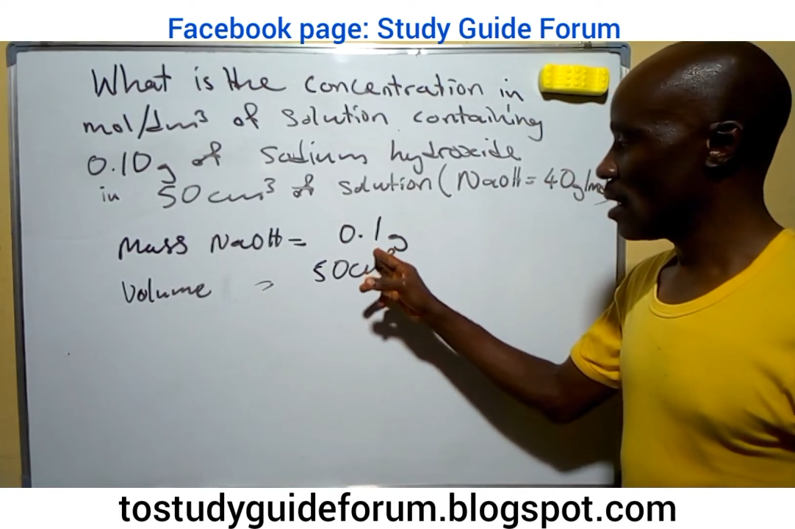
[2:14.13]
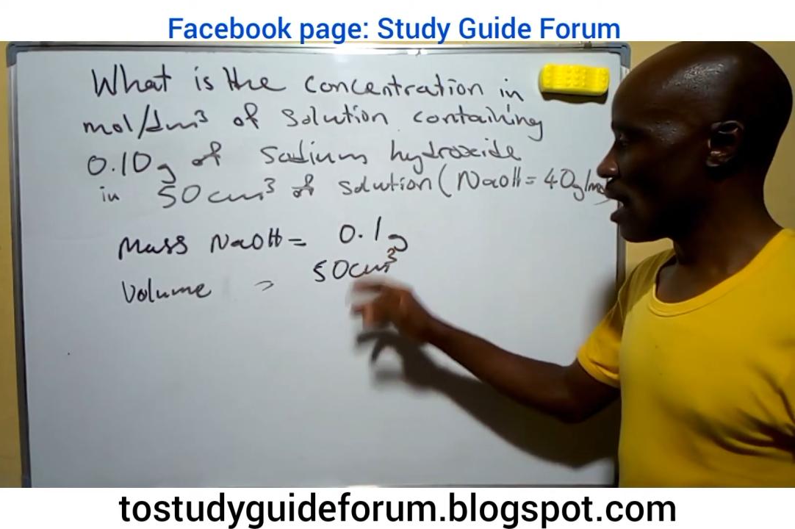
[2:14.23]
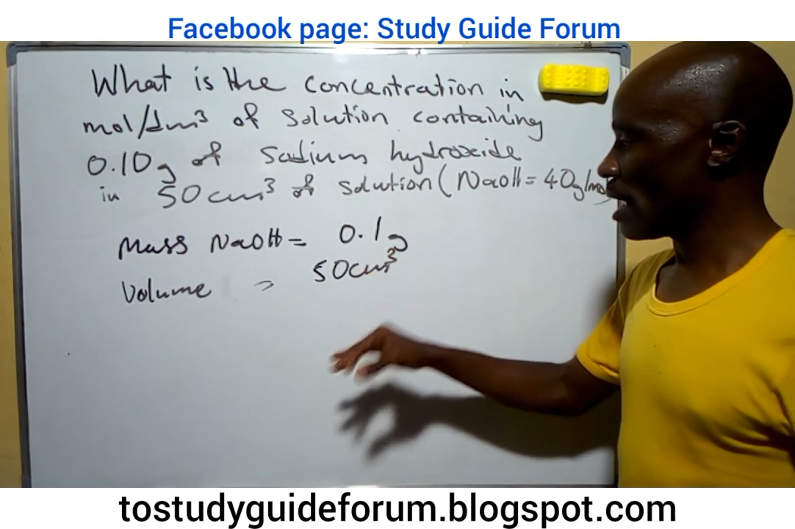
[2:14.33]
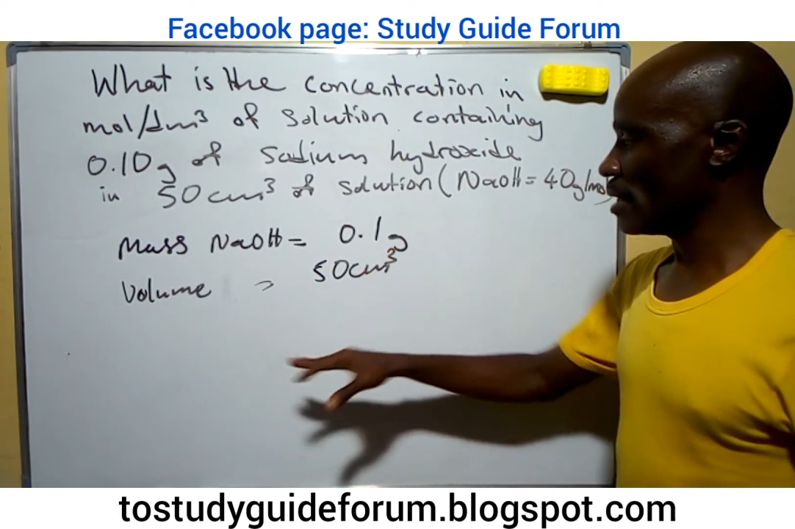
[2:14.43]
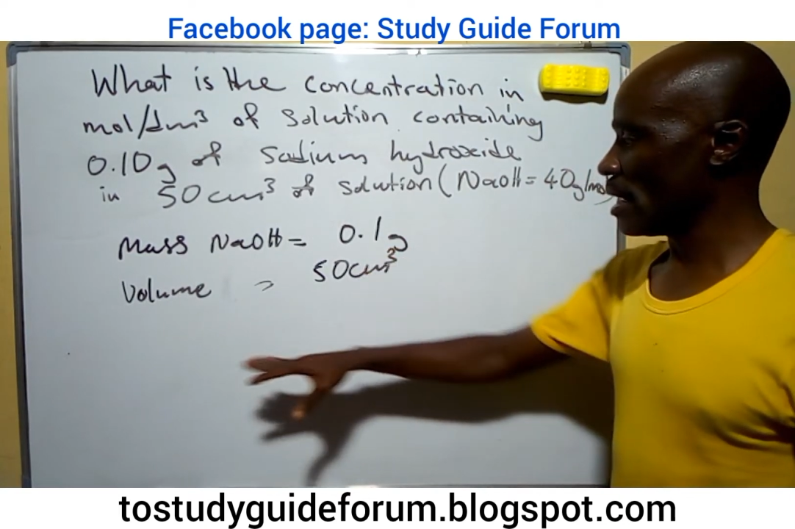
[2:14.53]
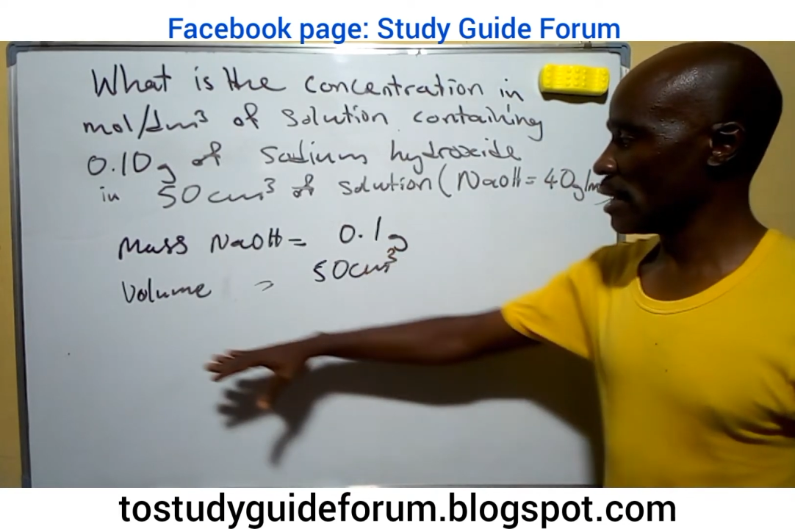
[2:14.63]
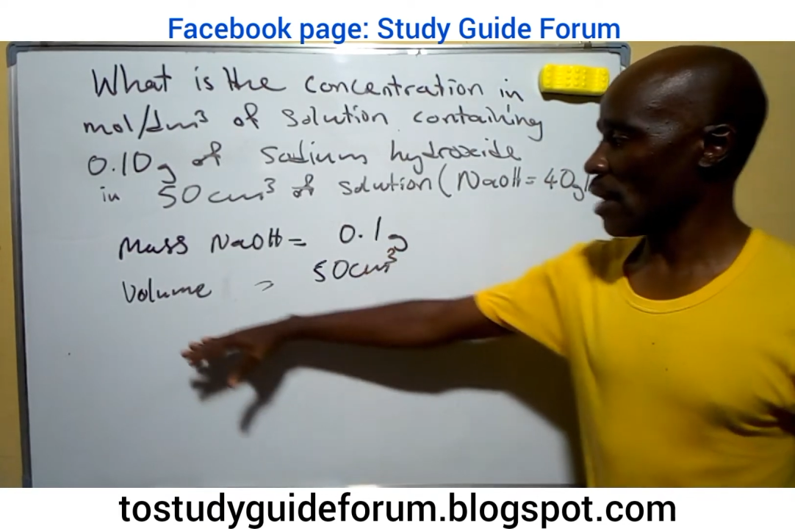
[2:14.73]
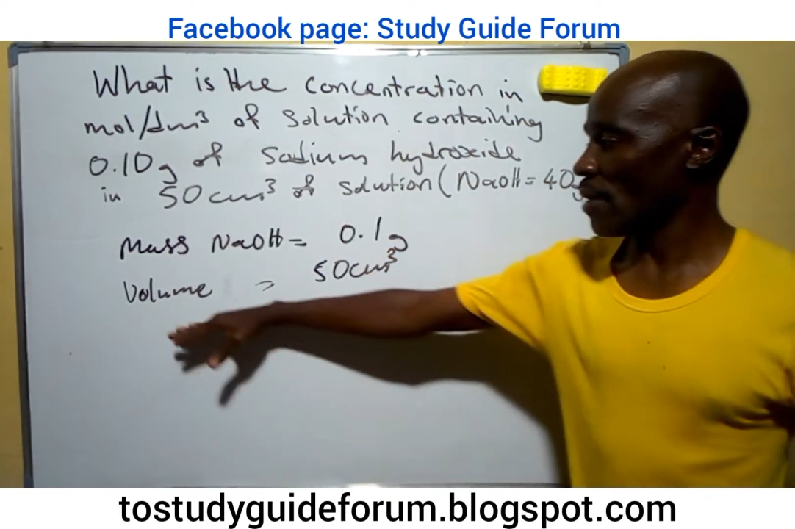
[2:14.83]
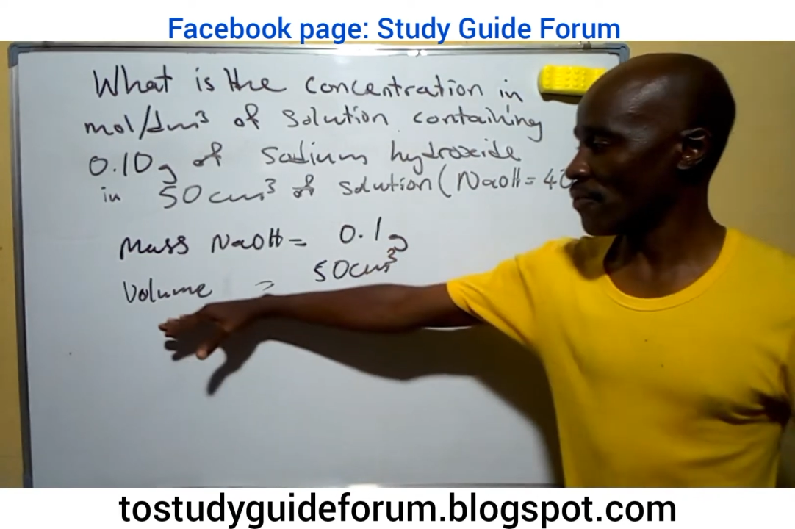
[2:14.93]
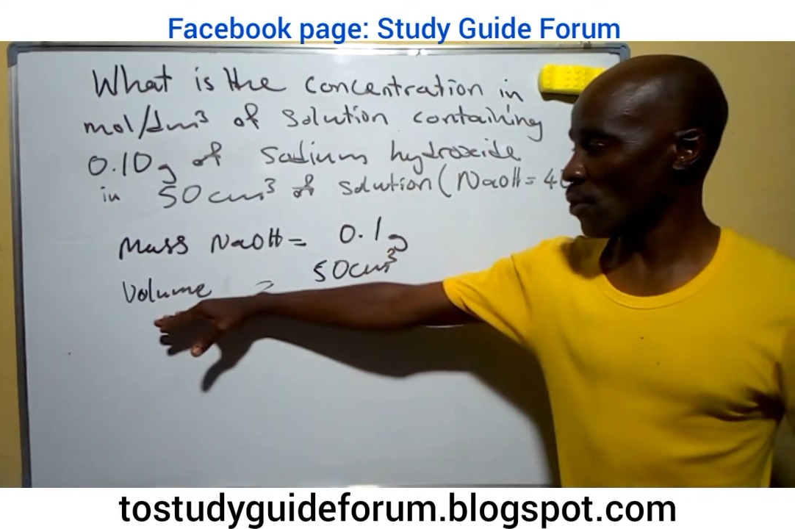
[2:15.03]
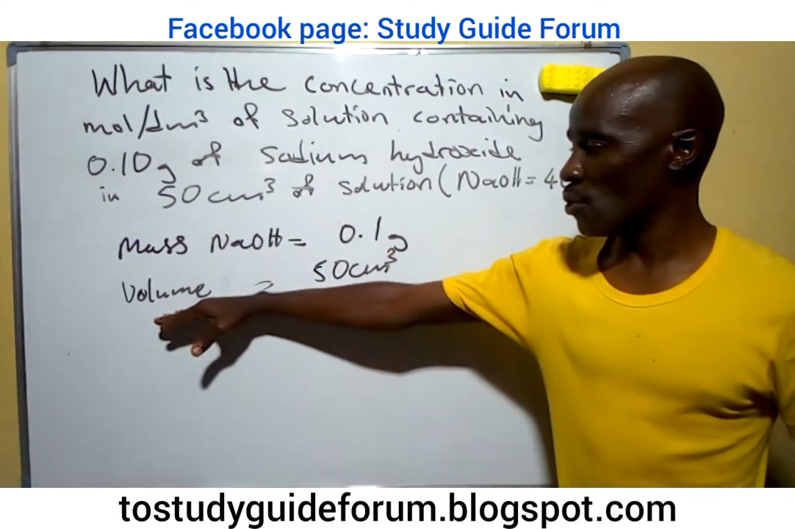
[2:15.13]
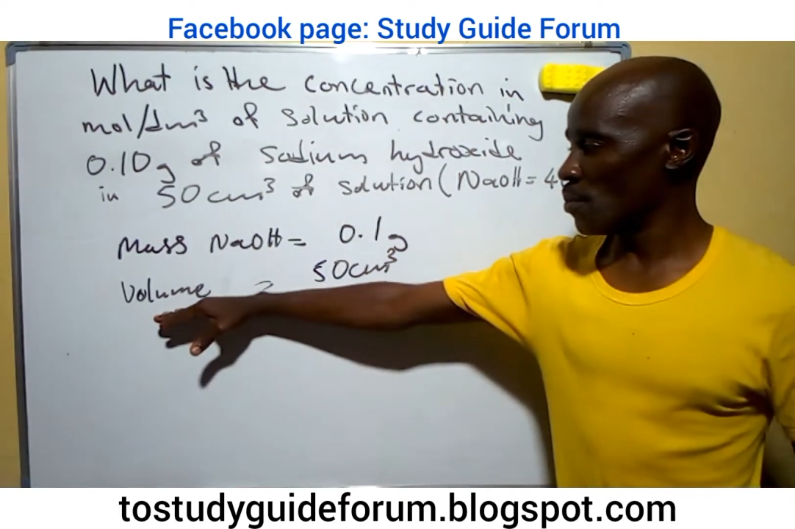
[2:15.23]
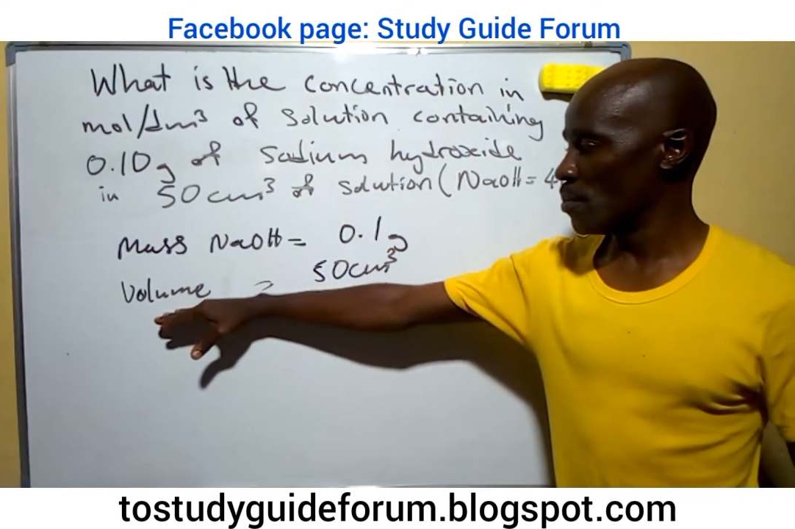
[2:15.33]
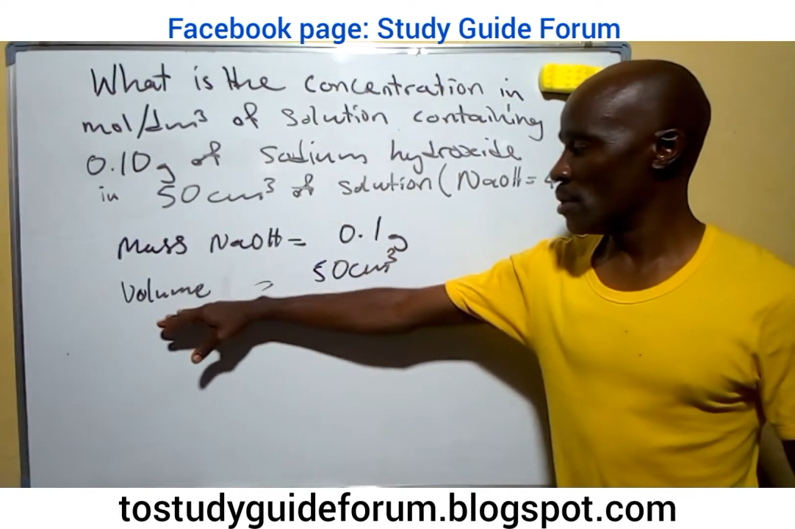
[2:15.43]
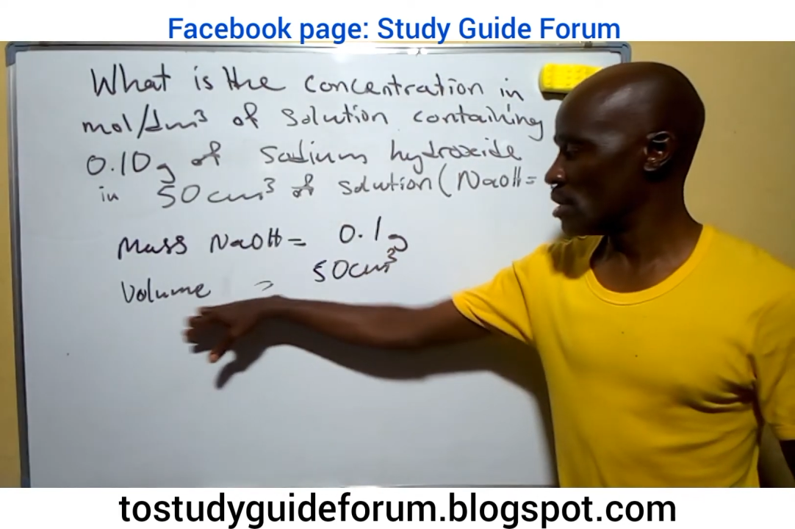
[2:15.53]
and then our
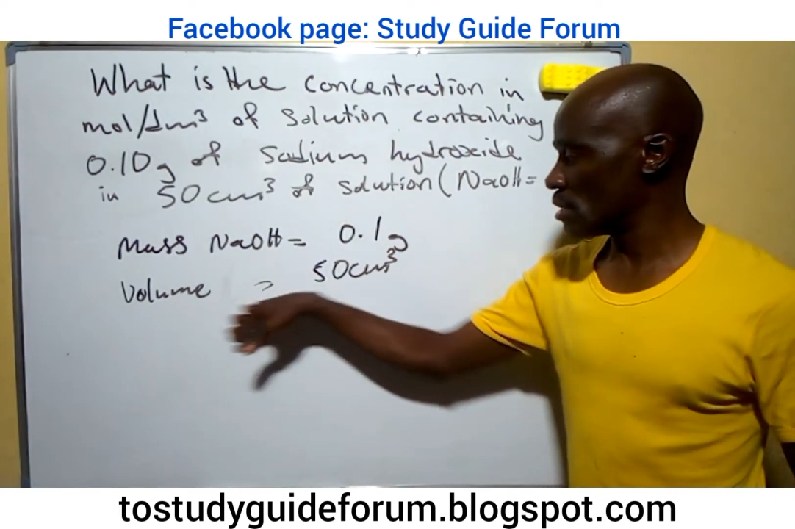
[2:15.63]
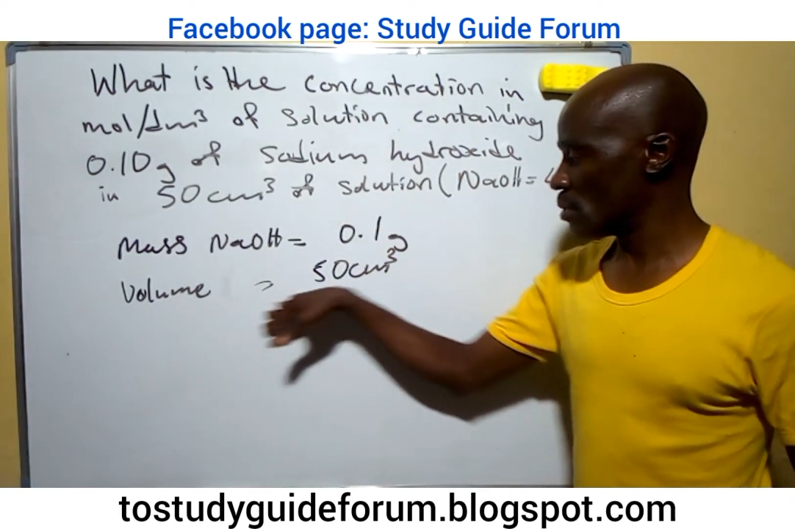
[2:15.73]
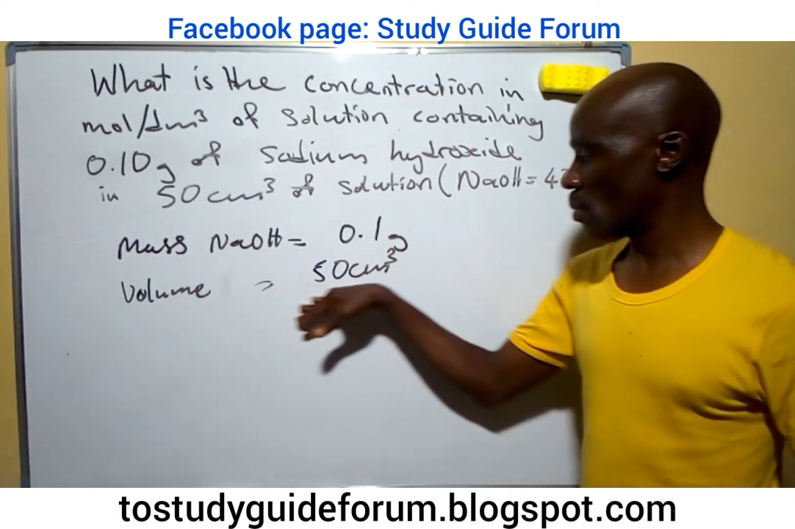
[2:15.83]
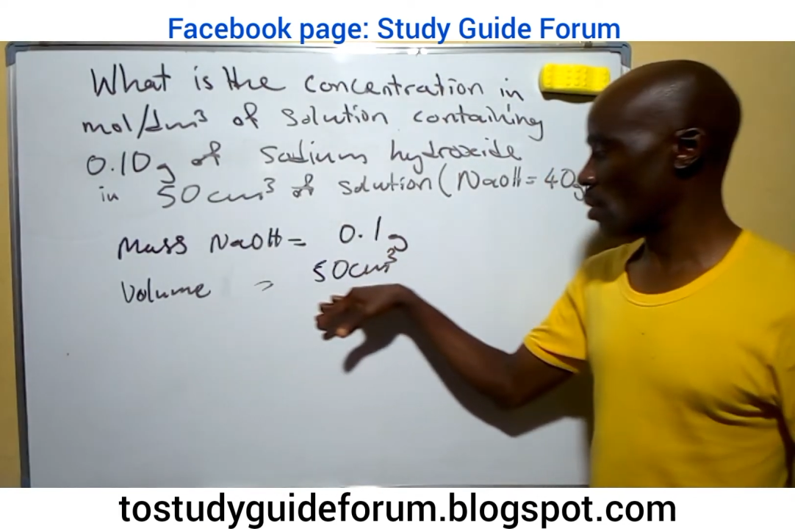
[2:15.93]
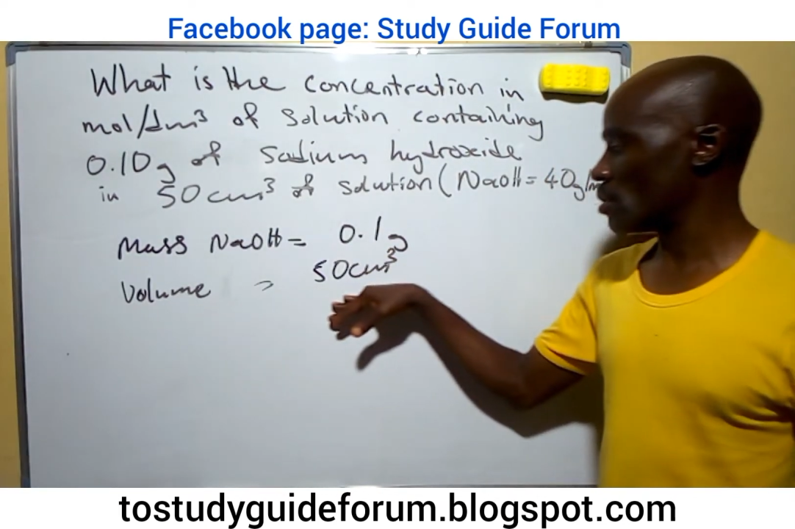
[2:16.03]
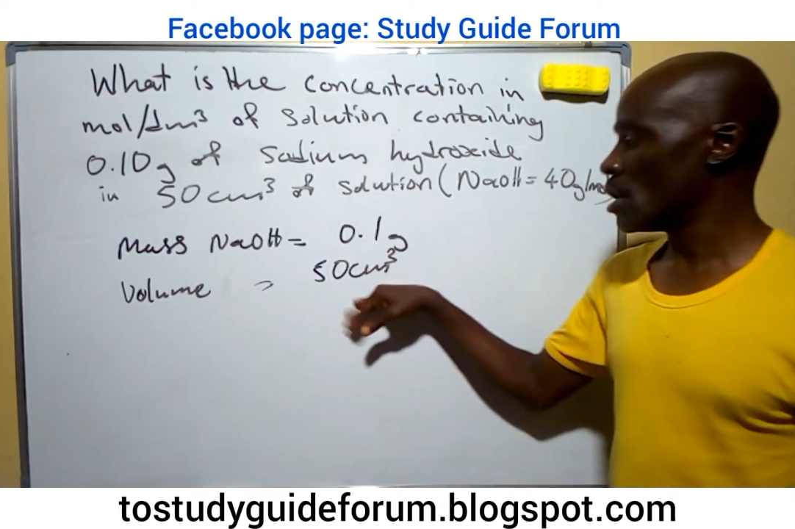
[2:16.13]
volume is in what?